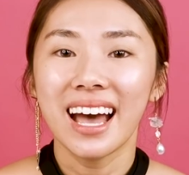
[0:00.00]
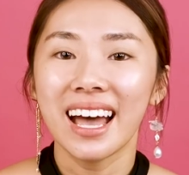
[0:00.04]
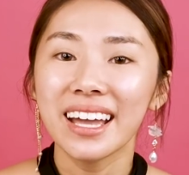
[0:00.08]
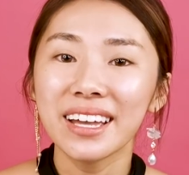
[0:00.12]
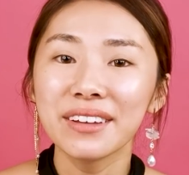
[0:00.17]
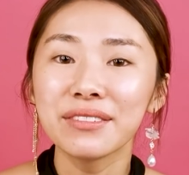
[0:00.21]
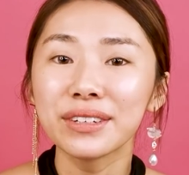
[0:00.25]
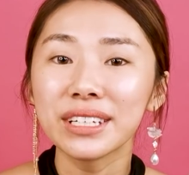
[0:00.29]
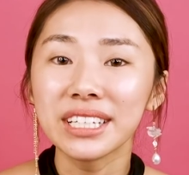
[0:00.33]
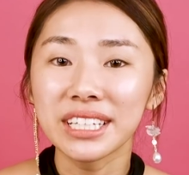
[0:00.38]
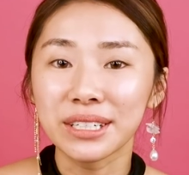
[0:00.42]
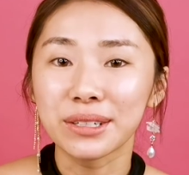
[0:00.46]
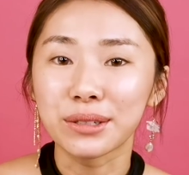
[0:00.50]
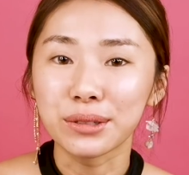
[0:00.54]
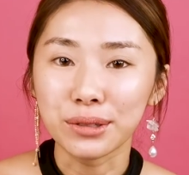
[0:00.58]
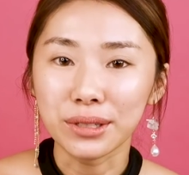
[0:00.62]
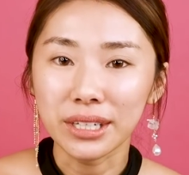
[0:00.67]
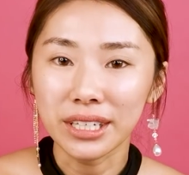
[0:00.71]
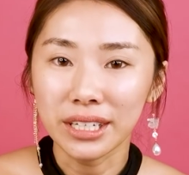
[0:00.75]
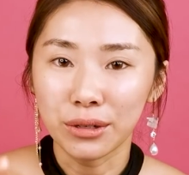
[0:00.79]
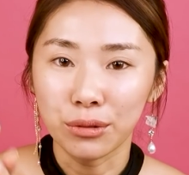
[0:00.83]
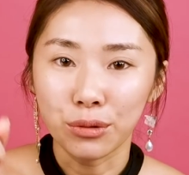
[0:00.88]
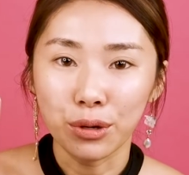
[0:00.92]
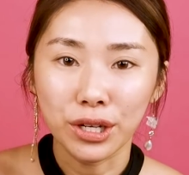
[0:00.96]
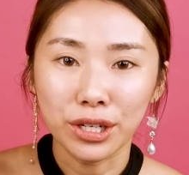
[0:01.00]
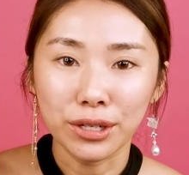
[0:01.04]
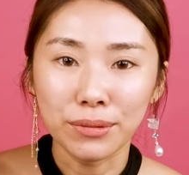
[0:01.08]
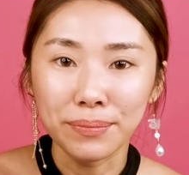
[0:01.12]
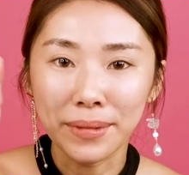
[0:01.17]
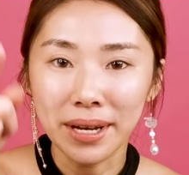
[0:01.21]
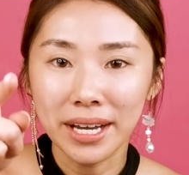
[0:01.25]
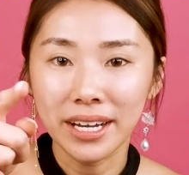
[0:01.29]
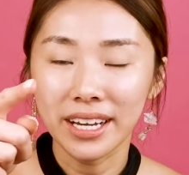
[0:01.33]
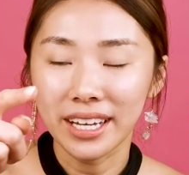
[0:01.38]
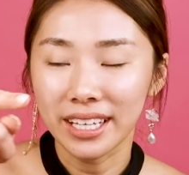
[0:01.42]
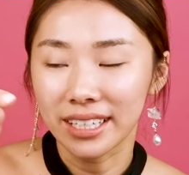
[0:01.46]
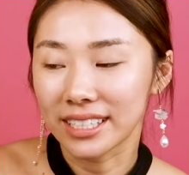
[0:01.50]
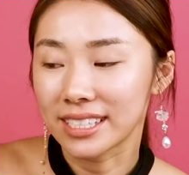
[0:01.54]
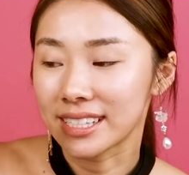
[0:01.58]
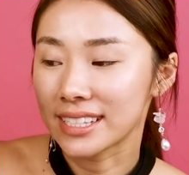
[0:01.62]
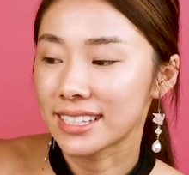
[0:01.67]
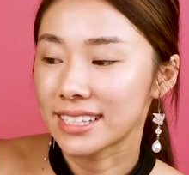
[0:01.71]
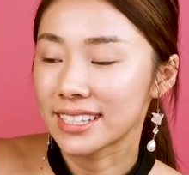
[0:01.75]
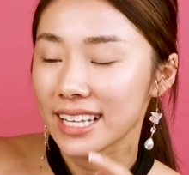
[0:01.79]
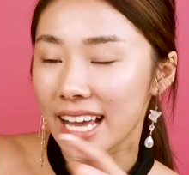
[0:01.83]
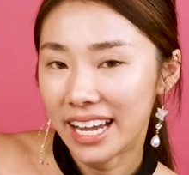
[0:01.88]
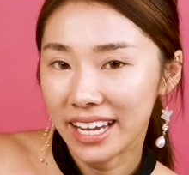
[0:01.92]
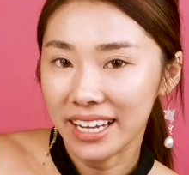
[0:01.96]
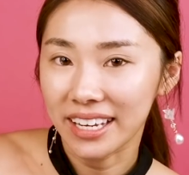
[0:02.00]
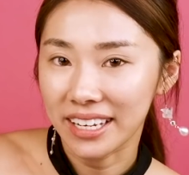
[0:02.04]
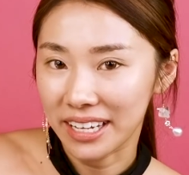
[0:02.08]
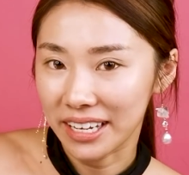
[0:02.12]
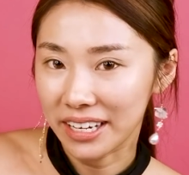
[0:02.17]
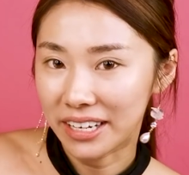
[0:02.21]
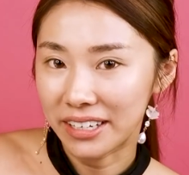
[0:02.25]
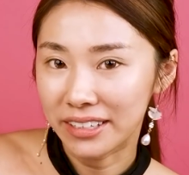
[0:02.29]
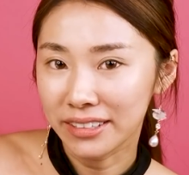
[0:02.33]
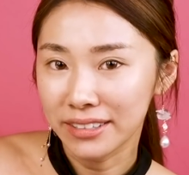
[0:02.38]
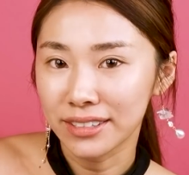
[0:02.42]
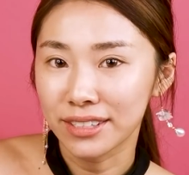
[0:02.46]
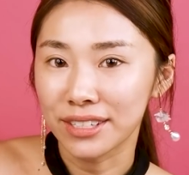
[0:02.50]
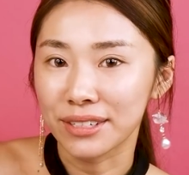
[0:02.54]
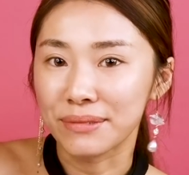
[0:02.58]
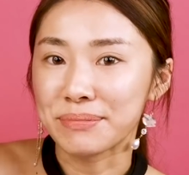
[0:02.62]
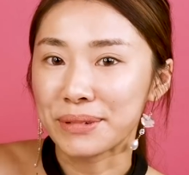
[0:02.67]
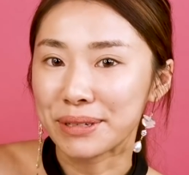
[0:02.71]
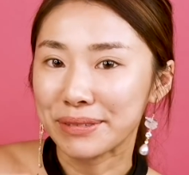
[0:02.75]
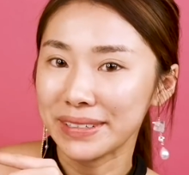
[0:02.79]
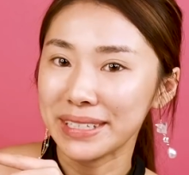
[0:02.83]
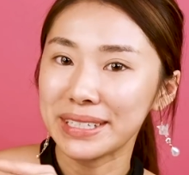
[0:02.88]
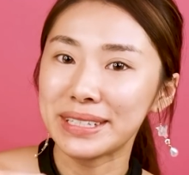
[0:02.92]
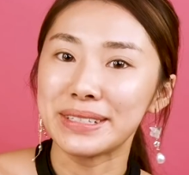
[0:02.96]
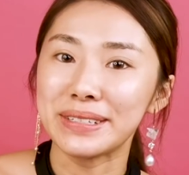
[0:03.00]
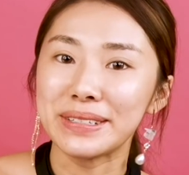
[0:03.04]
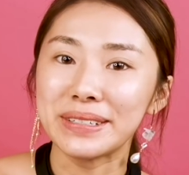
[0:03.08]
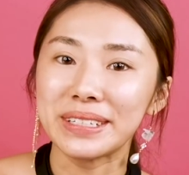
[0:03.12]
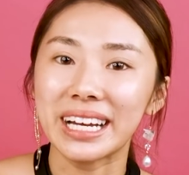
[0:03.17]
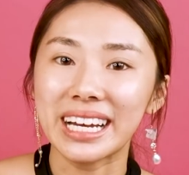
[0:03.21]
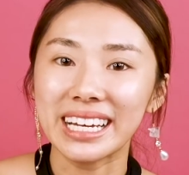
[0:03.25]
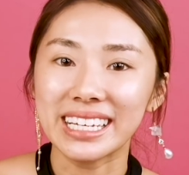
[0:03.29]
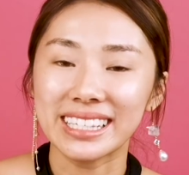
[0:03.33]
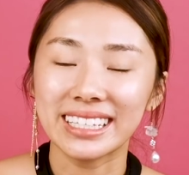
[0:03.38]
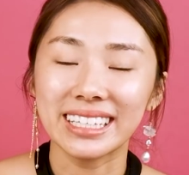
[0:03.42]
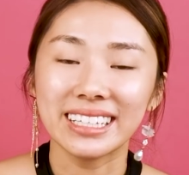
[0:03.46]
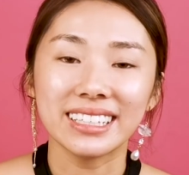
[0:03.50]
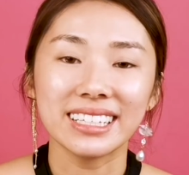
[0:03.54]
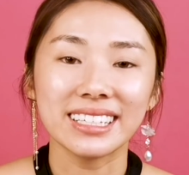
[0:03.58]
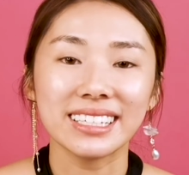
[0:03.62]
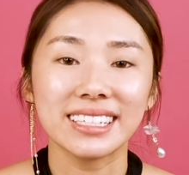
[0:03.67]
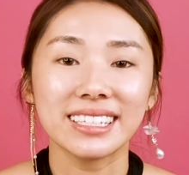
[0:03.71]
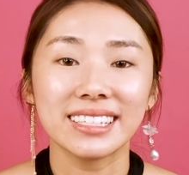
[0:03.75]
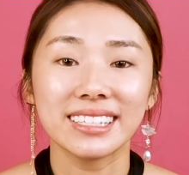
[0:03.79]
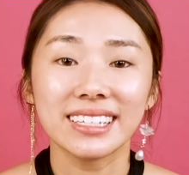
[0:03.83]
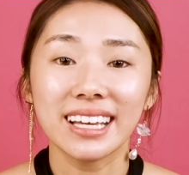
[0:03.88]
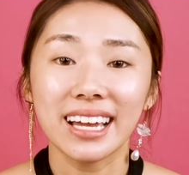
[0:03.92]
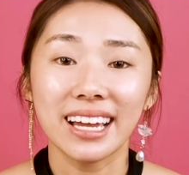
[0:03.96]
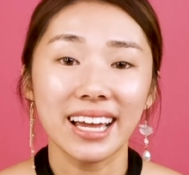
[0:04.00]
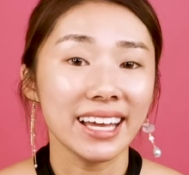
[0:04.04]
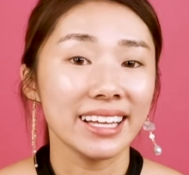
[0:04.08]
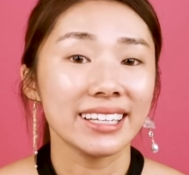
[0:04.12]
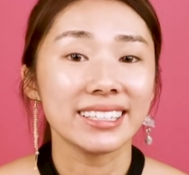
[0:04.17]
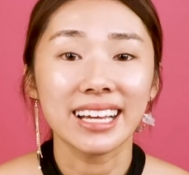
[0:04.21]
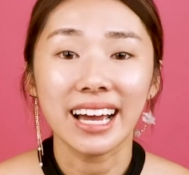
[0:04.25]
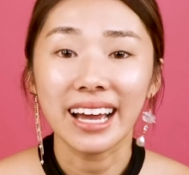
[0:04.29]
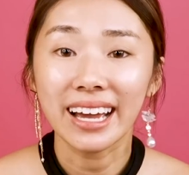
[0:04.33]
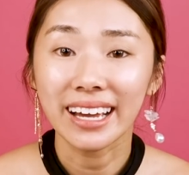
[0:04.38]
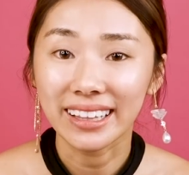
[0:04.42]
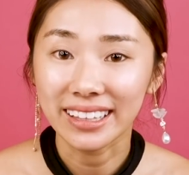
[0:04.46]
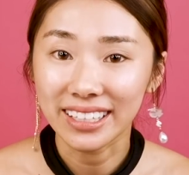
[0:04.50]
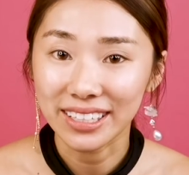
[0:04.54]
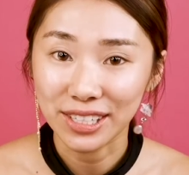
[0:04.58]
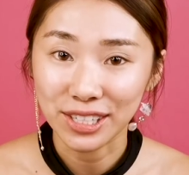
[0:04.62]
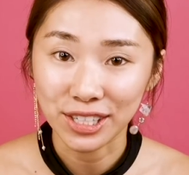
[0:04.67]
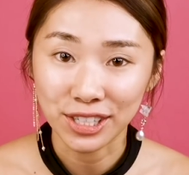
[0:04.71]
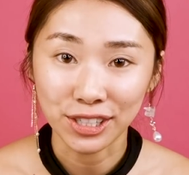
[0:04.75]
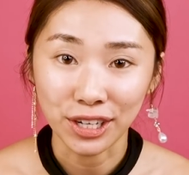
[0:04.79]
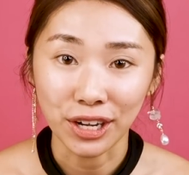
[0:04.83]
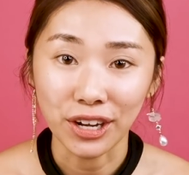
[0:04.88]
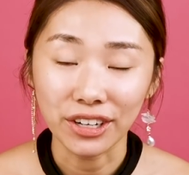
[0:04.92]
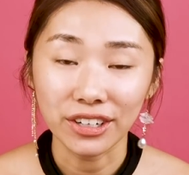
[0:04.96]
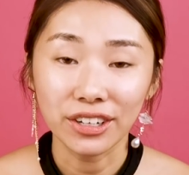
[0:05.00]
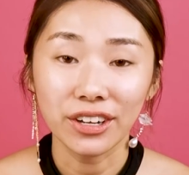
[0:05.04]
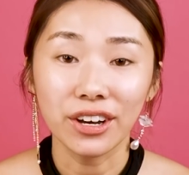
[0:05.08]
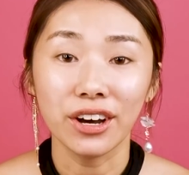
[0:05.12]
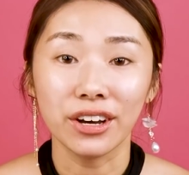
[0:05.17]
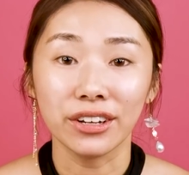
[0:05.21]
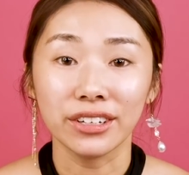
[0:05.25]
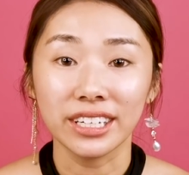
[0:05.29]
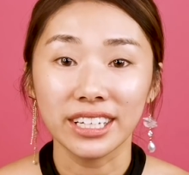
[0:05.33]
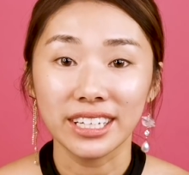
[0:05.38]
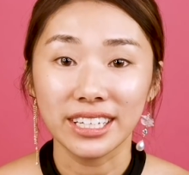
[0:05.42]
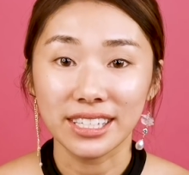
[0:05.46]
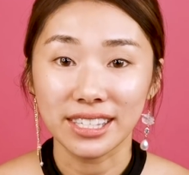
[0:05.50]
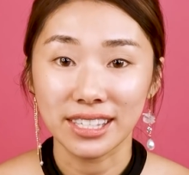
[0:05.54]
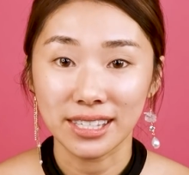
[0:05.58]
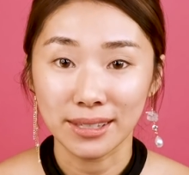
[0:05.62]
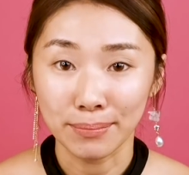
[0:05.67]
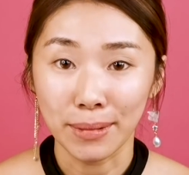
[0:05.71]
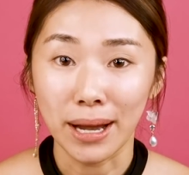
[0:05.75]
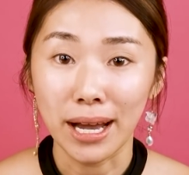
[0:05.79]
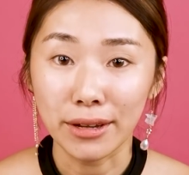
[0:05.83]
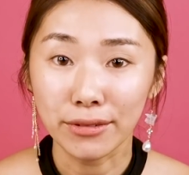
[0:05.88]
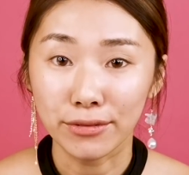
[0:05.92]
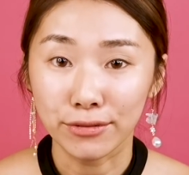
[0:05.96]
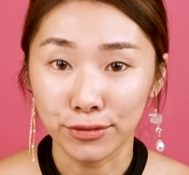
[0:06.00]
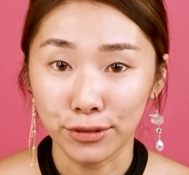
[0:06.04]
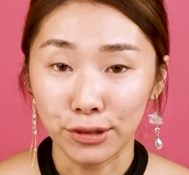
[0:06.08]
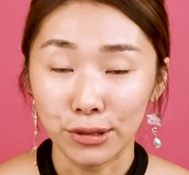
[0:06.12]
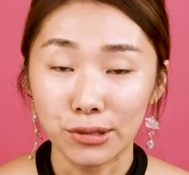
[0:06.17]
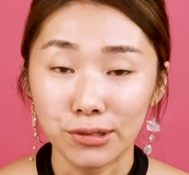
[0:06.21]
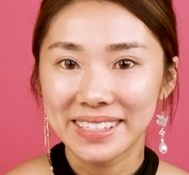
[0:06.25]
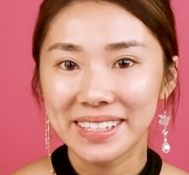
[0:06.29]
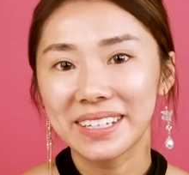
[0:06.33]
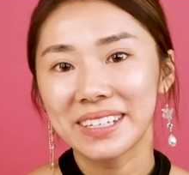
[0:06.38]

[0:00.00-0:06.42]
I even included a watermark at the side here to prove it to you guys that this is entirely shot on a smartphone.